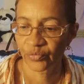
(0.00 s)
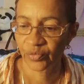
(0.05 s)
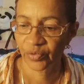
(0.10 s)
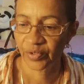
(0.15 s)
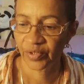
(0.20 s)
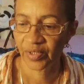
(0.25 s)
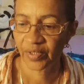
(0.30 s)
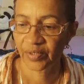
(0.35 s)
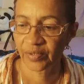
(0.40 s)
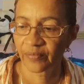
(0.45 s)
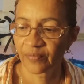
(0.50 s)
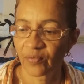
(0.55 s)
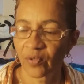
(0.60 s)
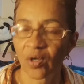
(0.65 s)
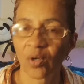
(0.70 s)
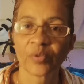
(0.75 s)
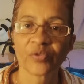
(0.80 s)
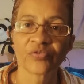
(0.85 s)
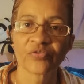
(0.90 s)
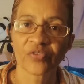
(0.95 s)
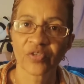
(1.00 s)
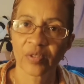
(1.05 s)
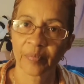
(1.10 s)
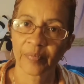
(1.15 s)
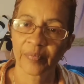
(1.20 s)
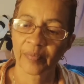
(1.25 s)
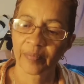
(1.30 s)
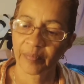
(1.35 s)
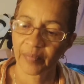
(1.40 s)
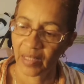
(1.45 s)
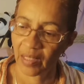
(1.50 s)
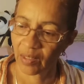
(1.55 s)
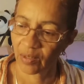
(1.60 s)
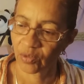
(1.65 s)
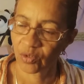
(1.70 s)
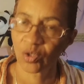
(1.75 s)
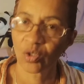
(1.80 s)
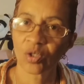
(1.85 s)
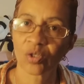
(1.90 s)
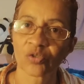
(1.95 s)
Okay. Always keep
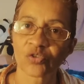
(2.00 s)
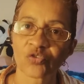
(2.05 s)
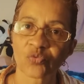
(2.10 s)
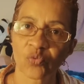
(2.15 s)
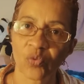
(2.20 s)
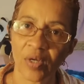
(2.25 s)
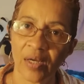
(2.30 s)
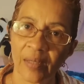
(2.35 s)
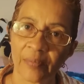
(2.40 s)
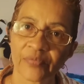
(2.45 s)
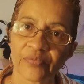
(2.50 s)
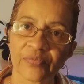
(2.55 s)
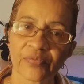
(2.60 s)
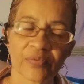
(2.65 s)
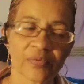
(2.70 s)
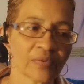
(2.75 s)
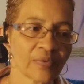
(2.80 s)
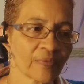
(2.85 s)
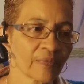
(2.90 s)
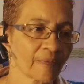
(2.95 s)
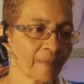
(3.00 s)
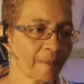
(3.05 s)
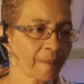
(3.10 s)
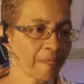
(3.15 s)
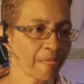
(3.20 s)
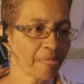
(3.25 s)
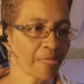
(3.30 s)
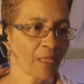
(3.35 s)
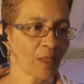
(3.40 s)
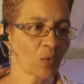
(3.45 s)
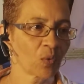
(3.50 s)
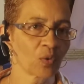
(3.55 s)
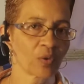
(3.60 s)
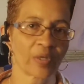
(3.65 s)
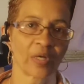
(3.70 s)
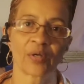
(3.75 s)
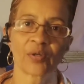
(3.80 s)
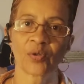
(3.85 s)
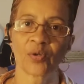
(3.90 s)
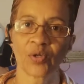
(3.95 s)
alcohol swabs
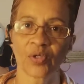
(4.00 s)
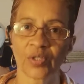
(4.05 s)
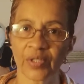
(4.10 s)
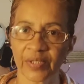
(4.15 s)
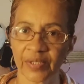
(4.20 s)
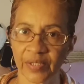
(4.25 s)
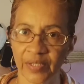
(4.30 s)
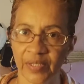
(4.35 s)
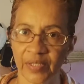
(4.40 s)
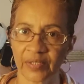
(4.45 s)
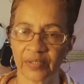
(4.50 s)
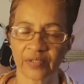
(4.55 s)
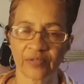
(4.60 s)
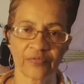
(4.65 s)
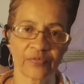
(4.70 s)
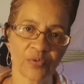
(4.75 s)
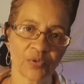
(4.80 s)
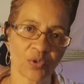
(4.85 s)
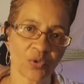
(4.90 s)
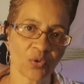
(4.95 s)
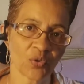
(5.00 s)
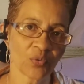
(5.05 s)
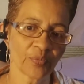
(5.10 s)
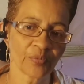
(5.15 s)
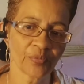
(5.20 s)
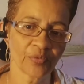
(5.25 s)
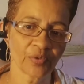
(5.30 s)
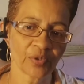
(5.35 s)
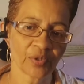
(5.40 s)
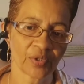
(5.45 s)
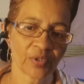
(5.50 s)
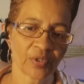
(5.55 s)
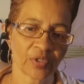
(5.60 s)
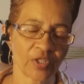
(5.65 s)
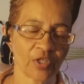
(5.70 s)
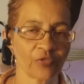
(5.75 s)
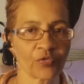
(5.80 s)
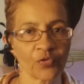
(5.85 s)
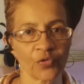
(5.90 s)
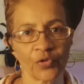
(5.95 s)
or alcohol on hand. If you're home,
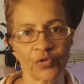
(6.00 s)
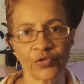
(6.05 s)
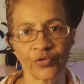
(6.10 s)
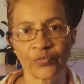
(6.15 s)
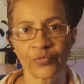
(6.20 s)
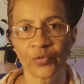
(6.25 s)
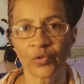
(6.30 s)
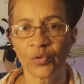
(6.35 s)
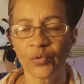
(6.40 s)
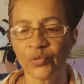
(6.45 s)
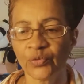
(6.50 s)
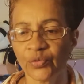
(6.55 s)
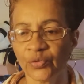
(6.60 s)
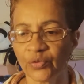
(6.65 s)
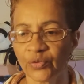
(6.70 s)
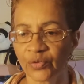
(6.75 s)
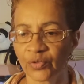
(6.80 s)
if you're on the road,